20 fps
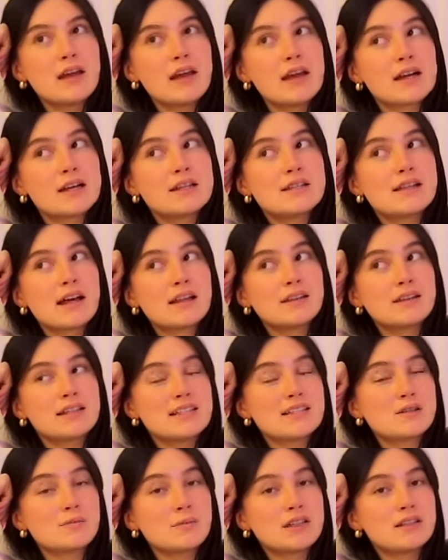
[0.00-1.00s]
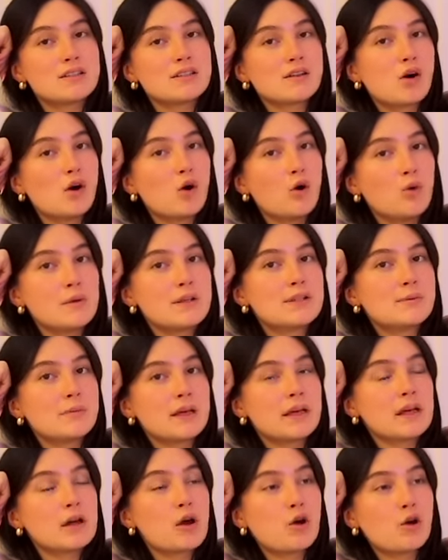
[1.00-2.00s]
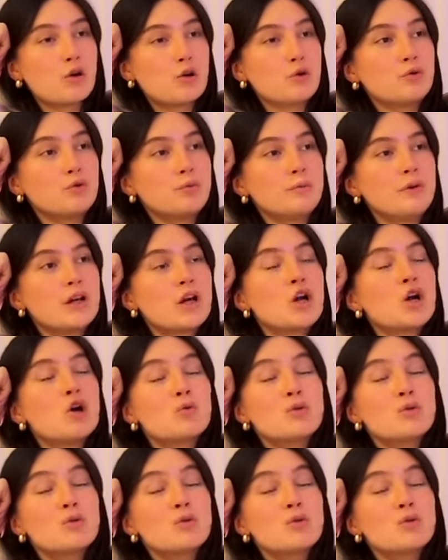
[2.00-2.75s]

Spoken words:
and that leads me to always being home,